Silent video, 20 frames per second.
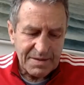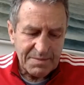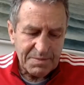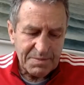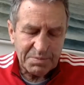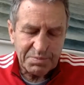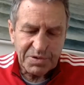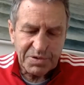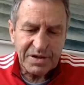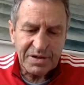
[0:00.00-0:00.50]

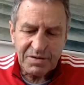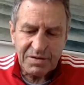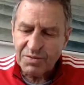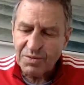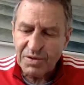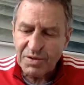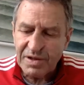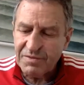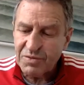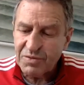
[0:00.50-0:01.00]
but brilliant at
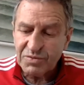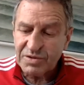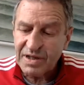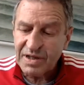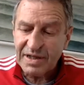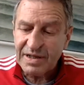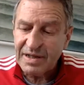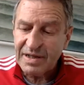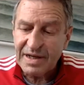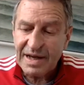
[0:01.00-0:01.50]
all levels.
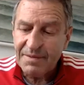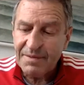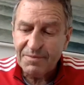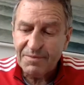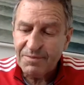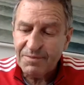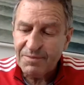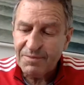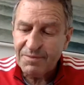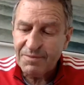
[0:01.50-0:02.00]
And
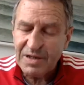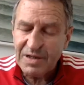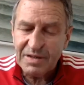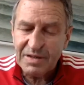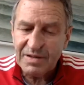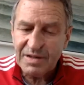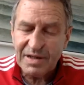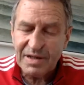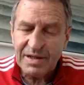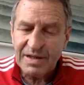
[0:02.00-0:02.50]

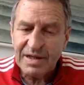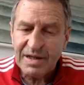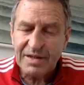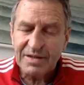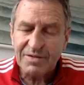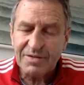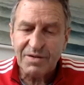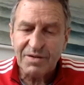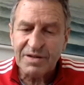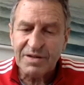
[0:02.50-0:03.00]

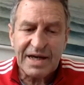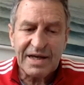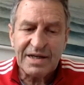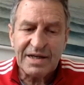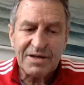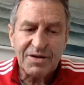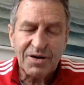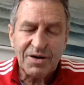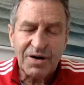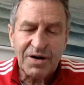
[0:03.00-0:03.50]
until the day he
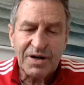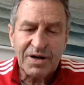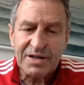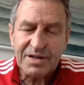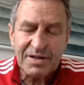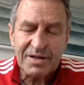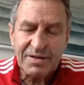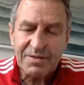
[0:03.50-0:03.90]
died,